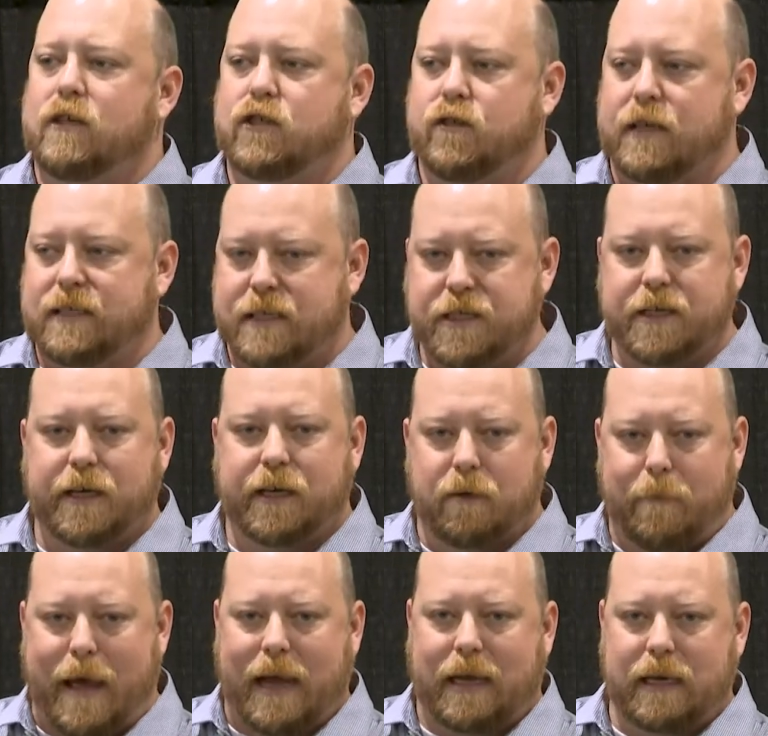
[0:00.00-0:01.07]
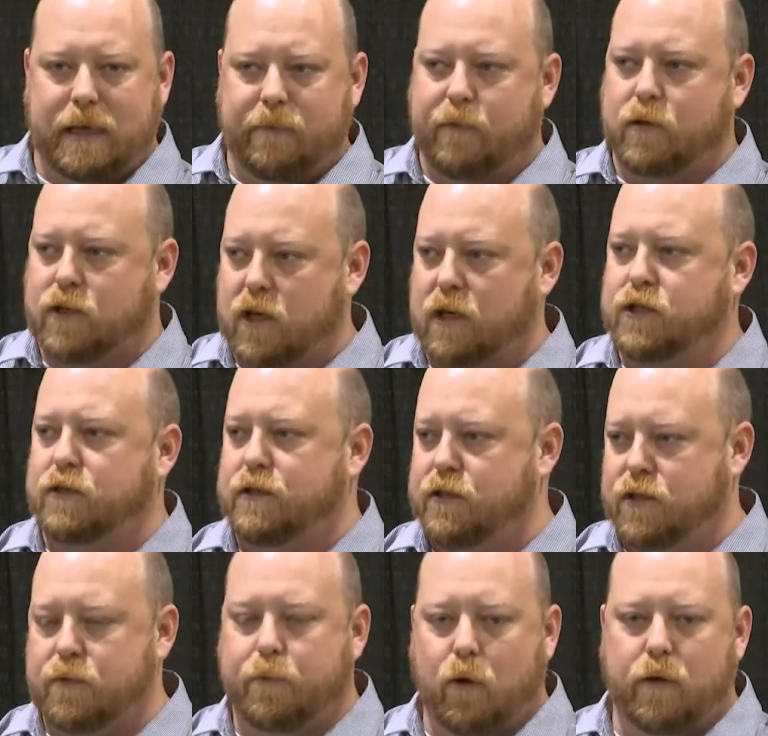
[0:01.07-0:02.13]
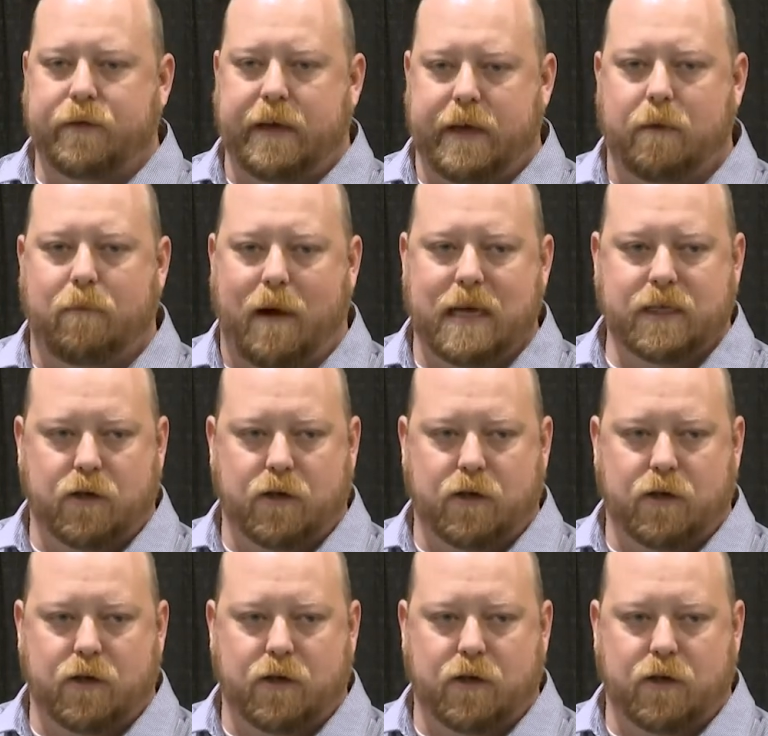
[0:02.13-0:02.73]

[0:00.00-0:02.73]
transitioning your backend infrastructure to support the enterprise